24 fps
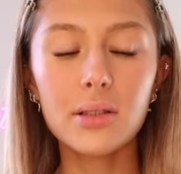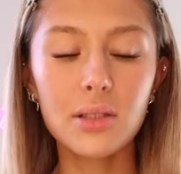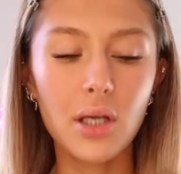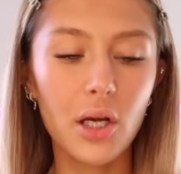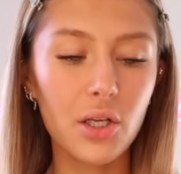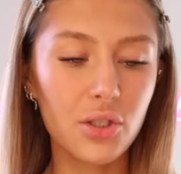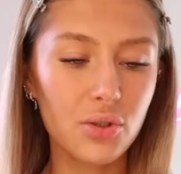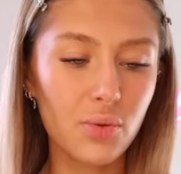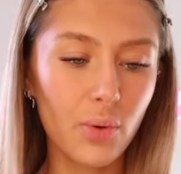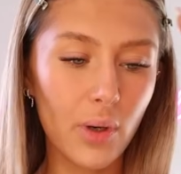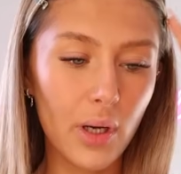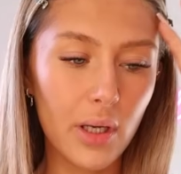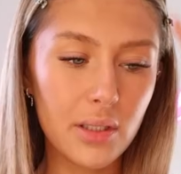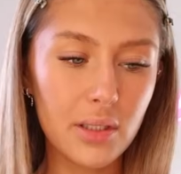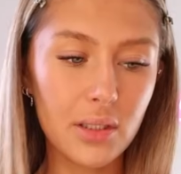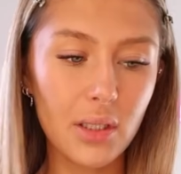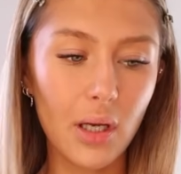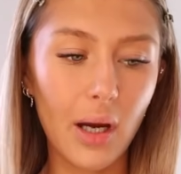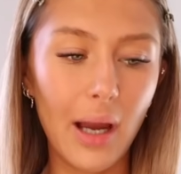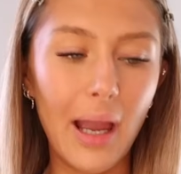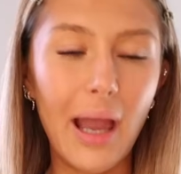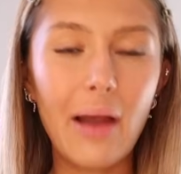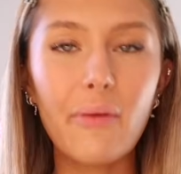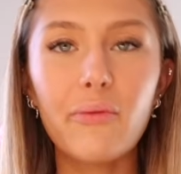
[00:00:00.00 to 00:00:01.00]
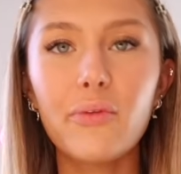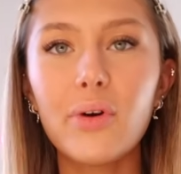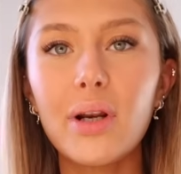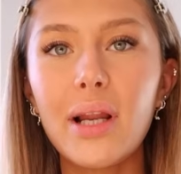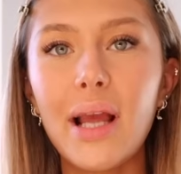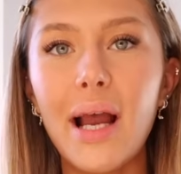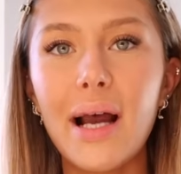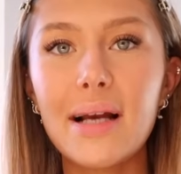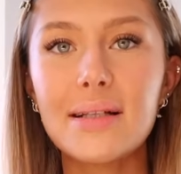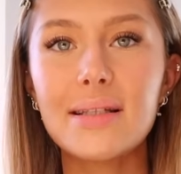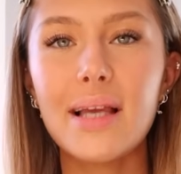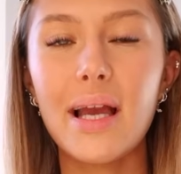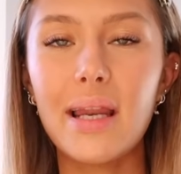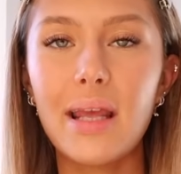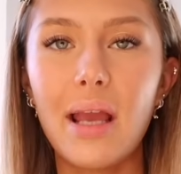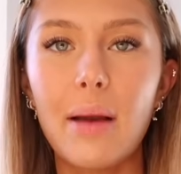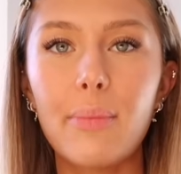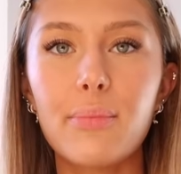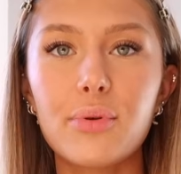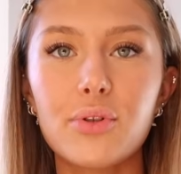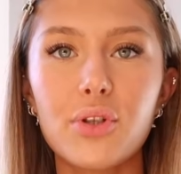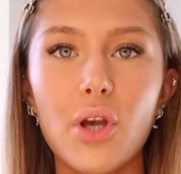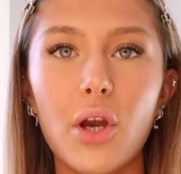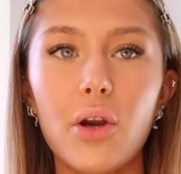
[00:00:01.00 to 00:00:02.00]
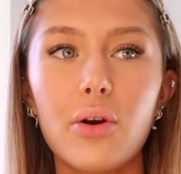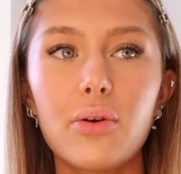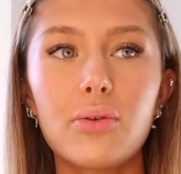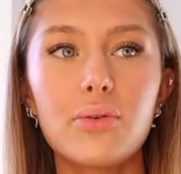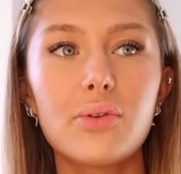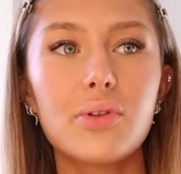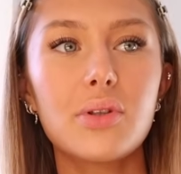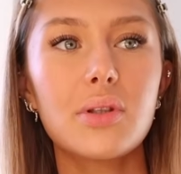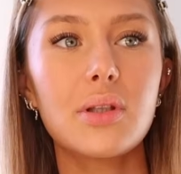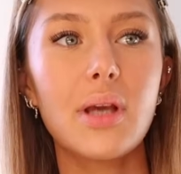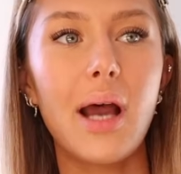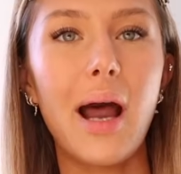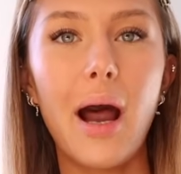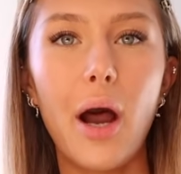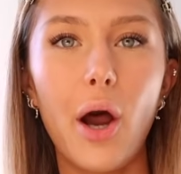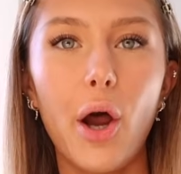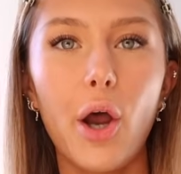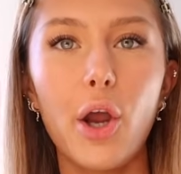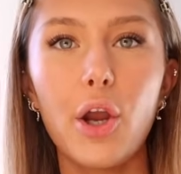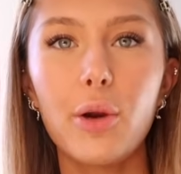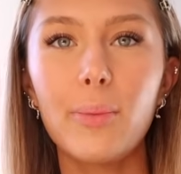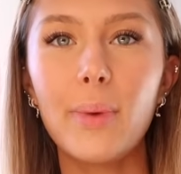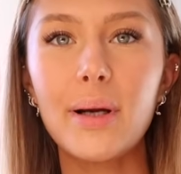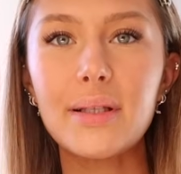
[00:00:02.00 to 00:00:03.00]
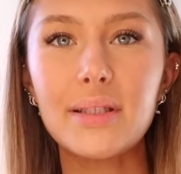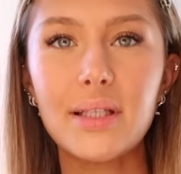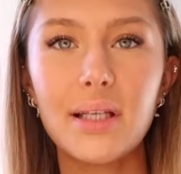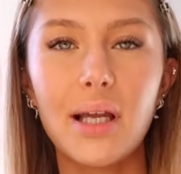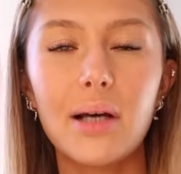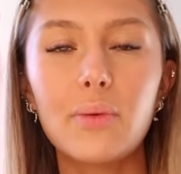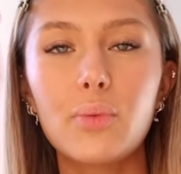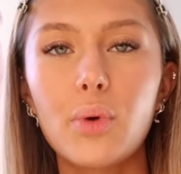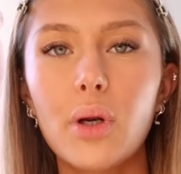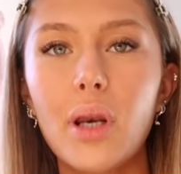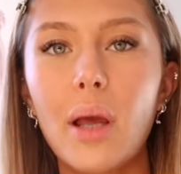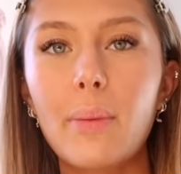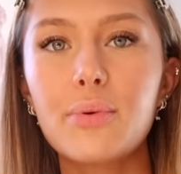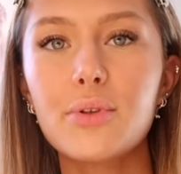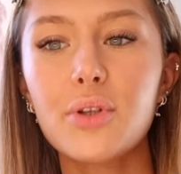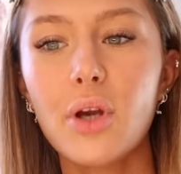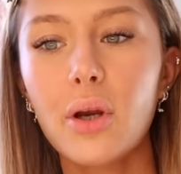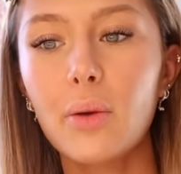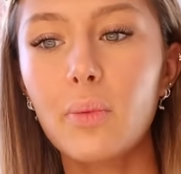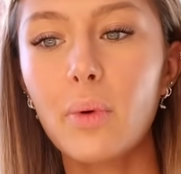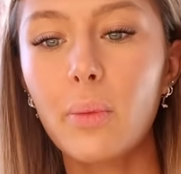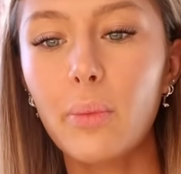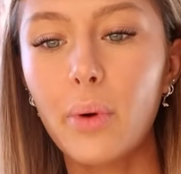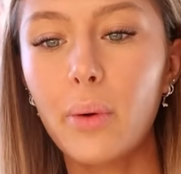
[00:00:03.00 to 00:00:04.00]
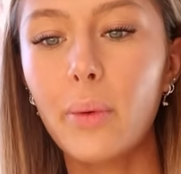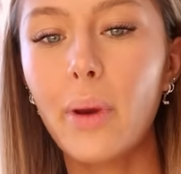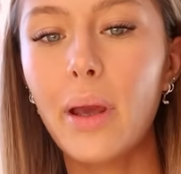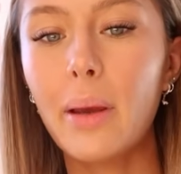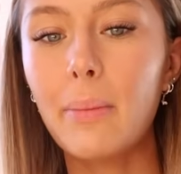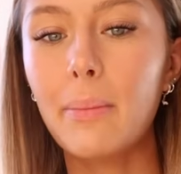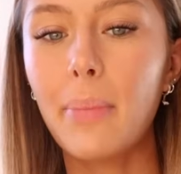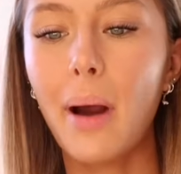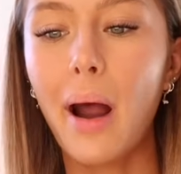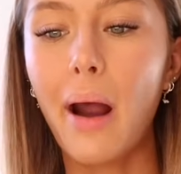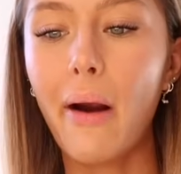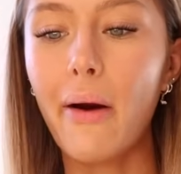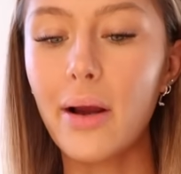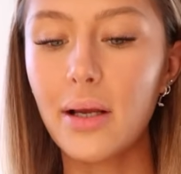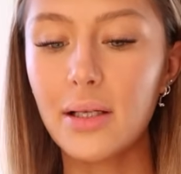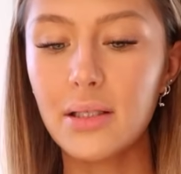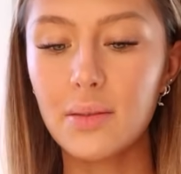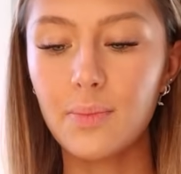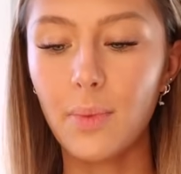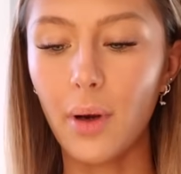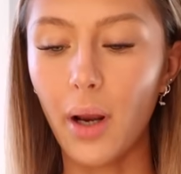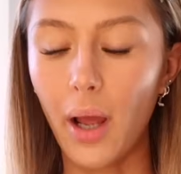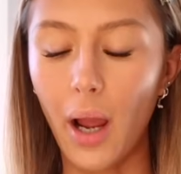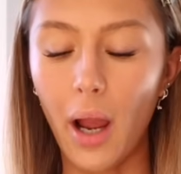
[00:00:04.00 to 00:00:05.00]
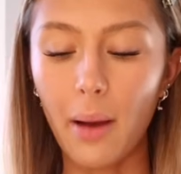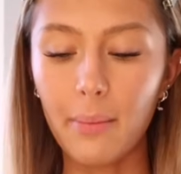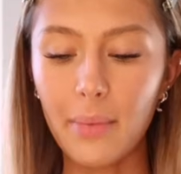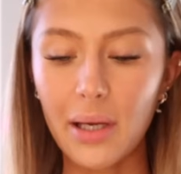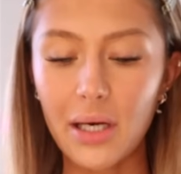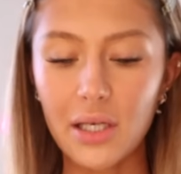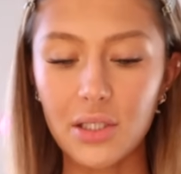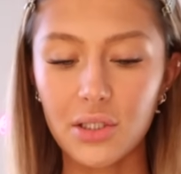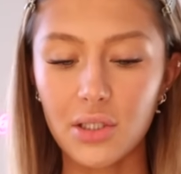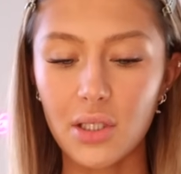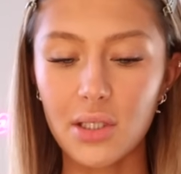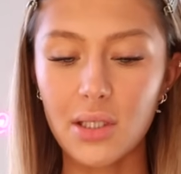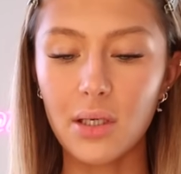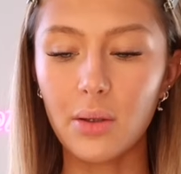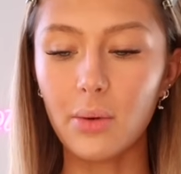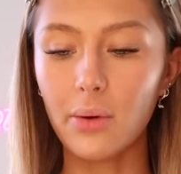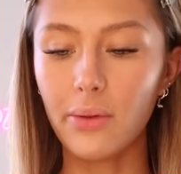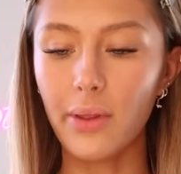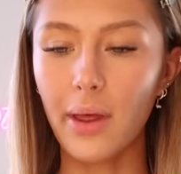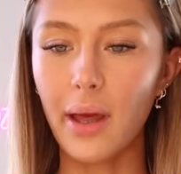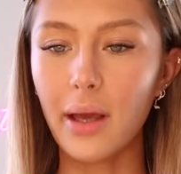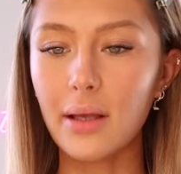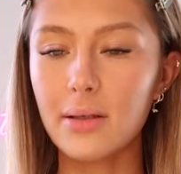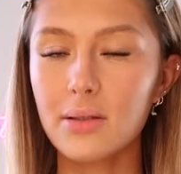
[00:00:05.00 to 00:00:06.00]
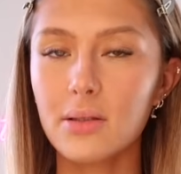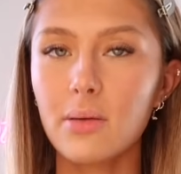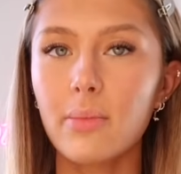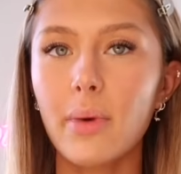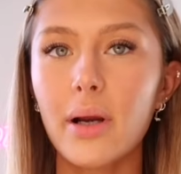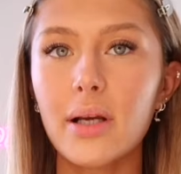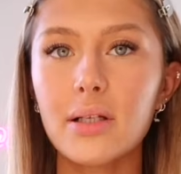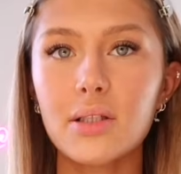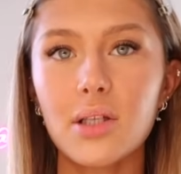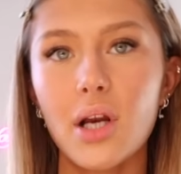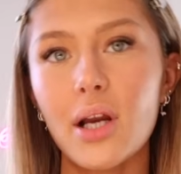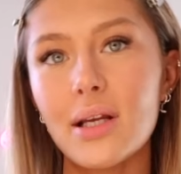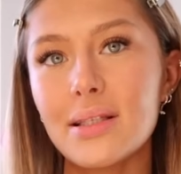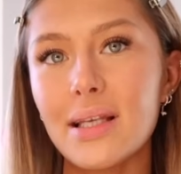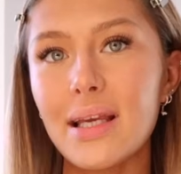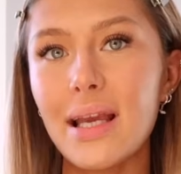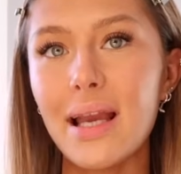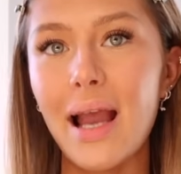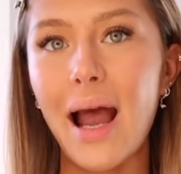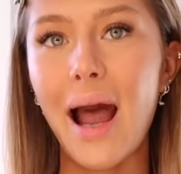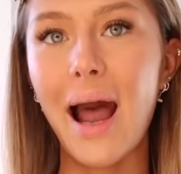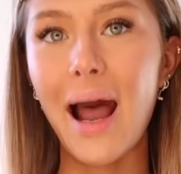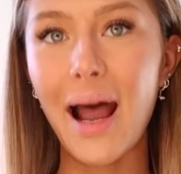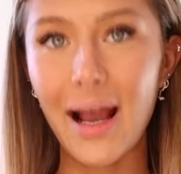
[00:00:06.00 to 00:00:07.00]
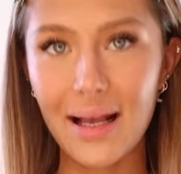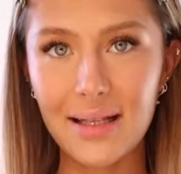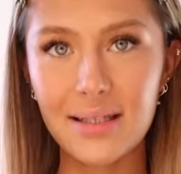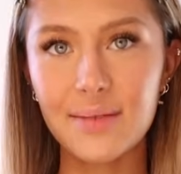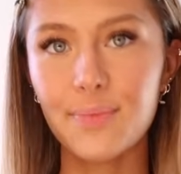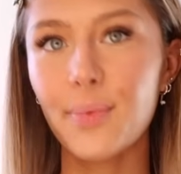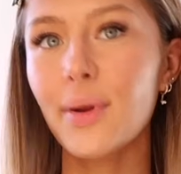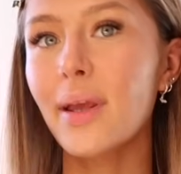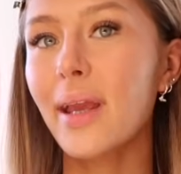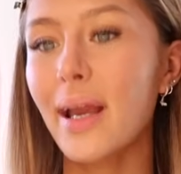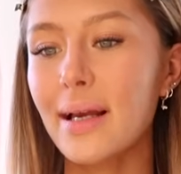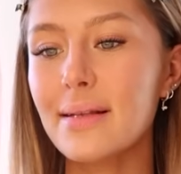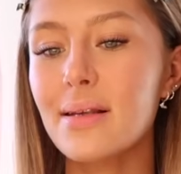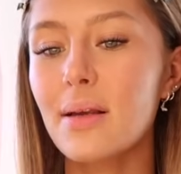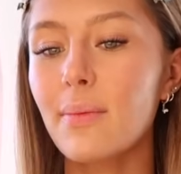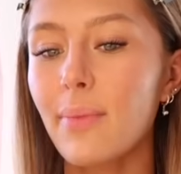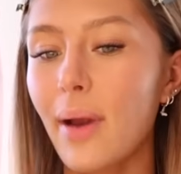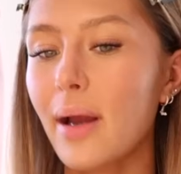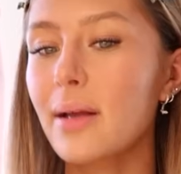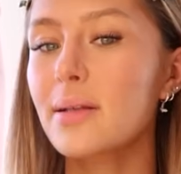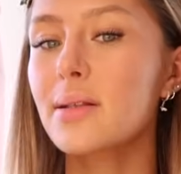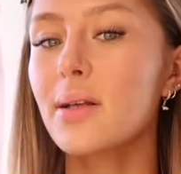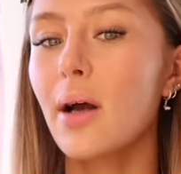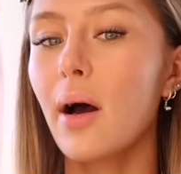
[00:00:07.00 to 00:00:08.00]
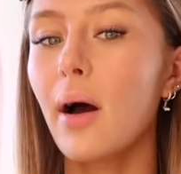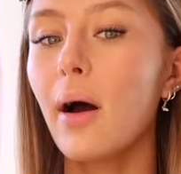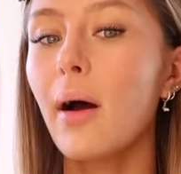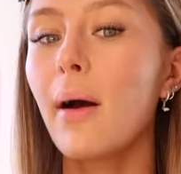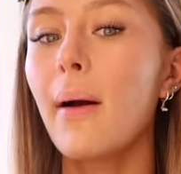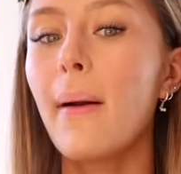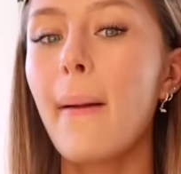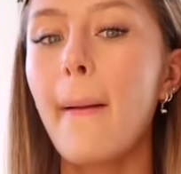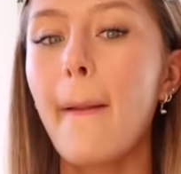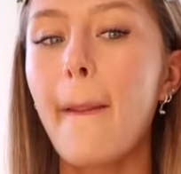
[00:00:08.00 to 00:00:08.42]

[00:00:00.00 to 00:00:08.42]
touch wood, I haven't really had any episodes at home. I did have one episode when we were in Paris, but like I managed to deal with it, so my anxiety has been getting better.